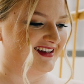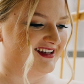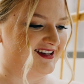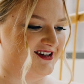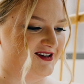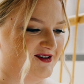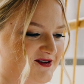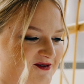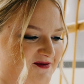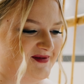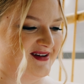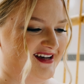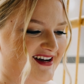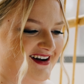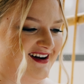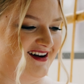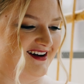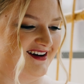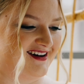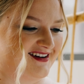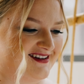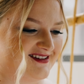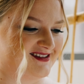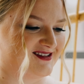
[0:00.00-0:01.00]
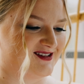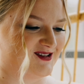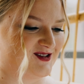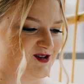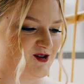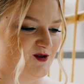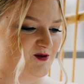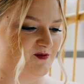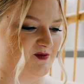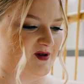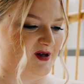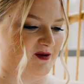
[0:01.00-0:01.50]
here we are, two
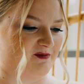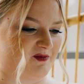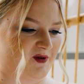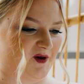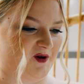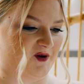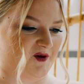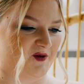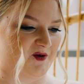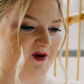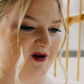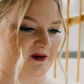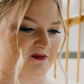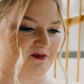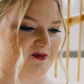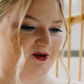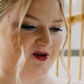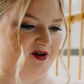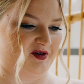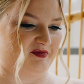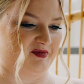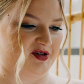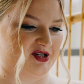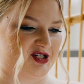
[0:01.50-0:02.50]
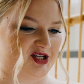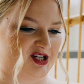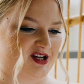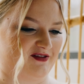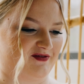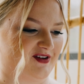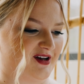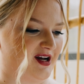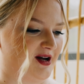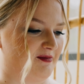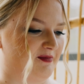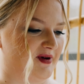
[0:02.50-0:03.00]
people who had pretty much given
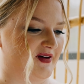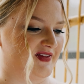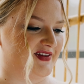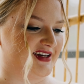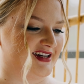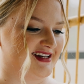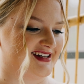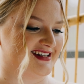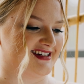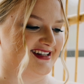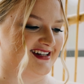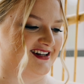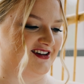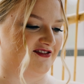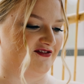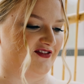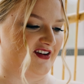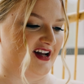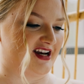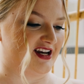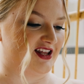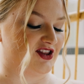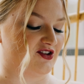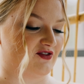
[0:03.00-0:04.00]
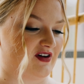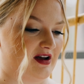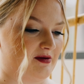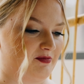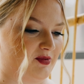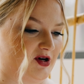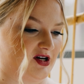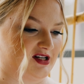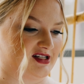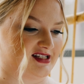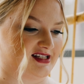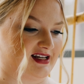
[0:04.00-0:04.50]
up on the idea of finding the right
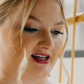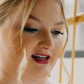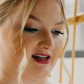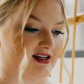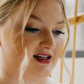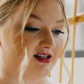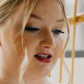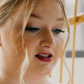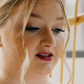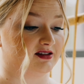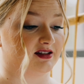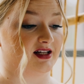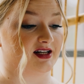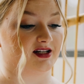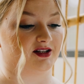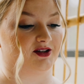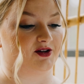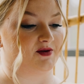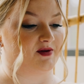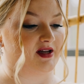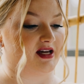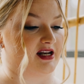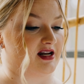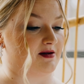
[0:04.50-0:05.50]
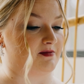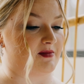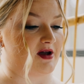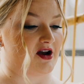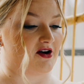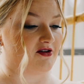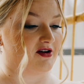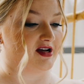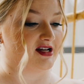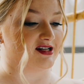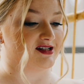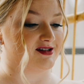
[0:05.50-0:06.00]
person, let alone getting
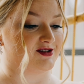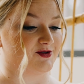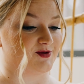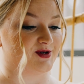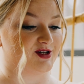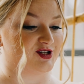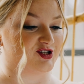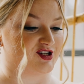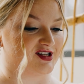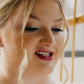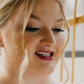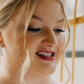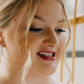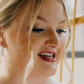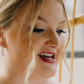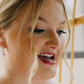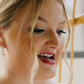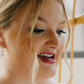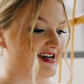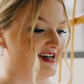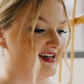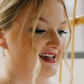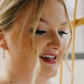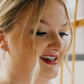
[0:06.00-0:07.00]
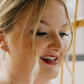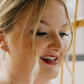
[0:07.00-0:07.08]
married, doing just that.